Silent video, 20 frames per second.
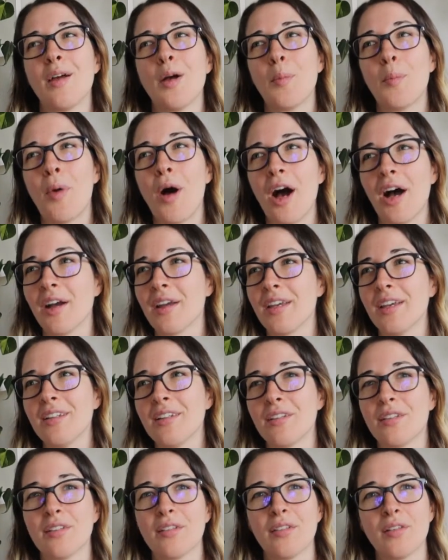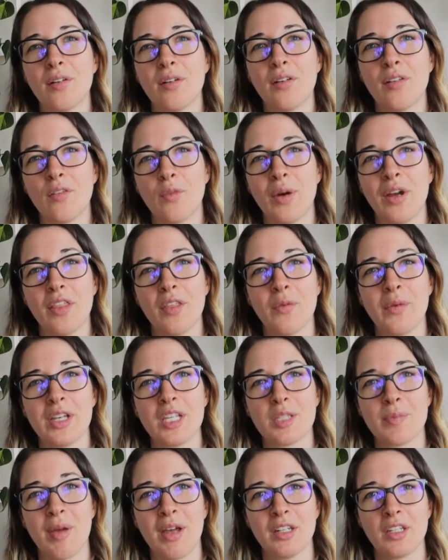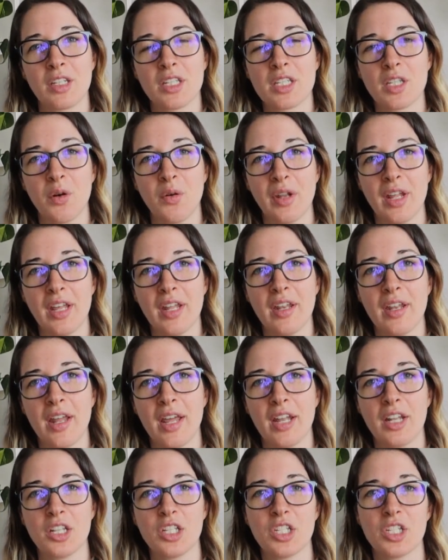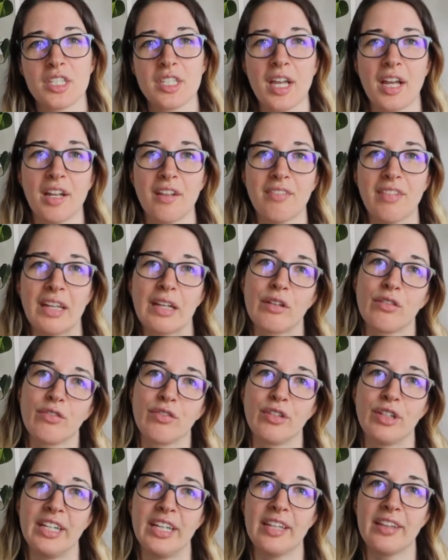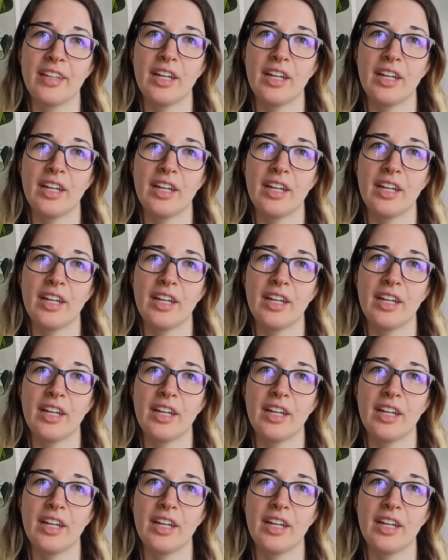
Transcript: pocket where the waistband is sewn in, and it's just kind of like free in